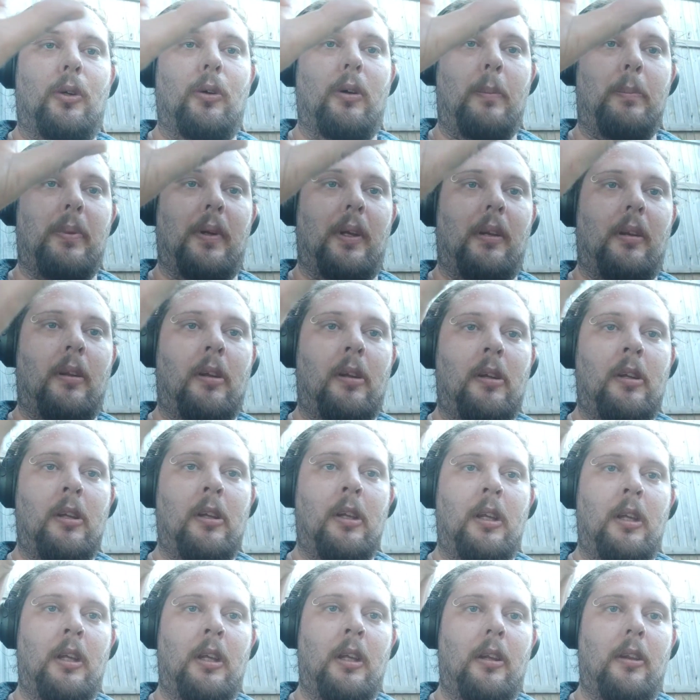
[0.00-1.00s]
you grip it
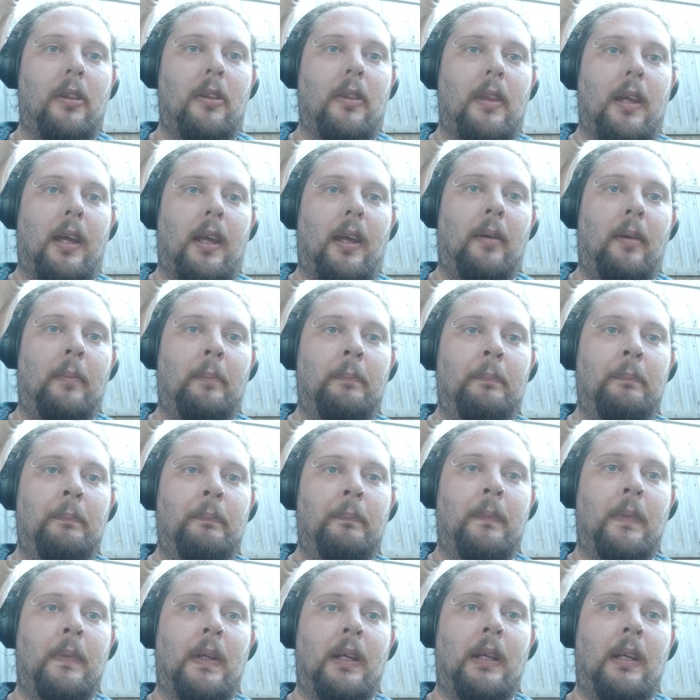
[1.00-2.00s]
there
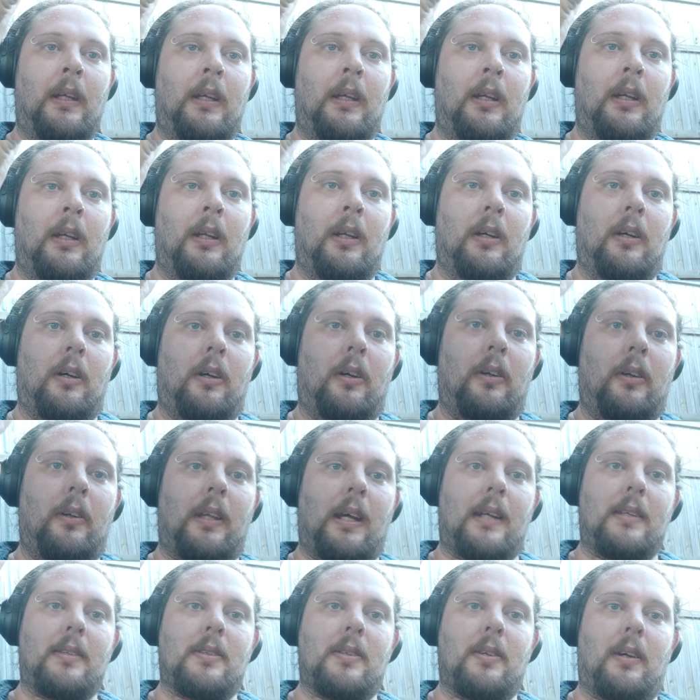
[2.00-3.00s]
on
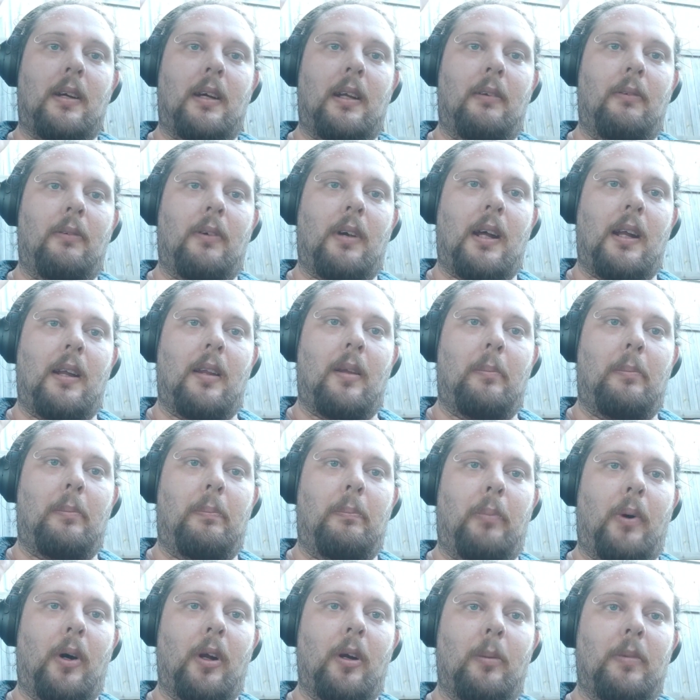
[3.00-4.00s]
that side, right at the
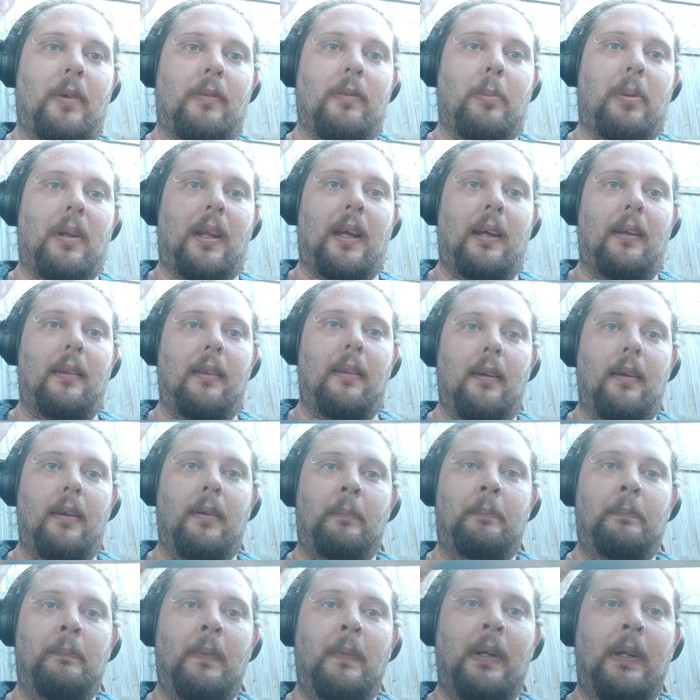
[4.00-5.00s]
bottom of the blade
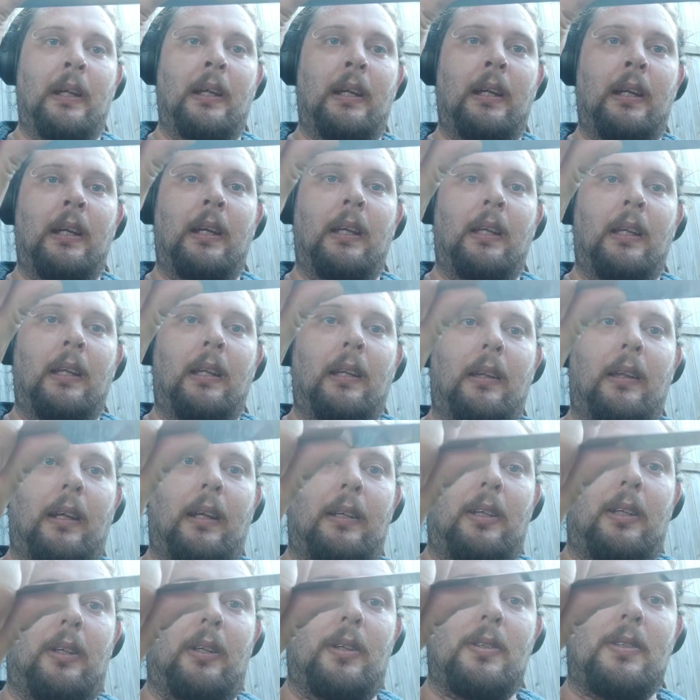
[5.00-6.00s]
there.
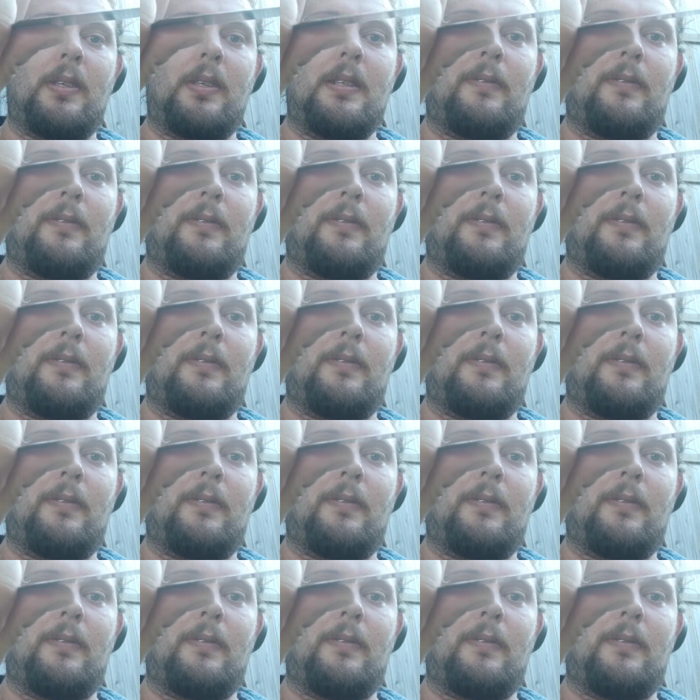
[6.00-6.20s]
Then you use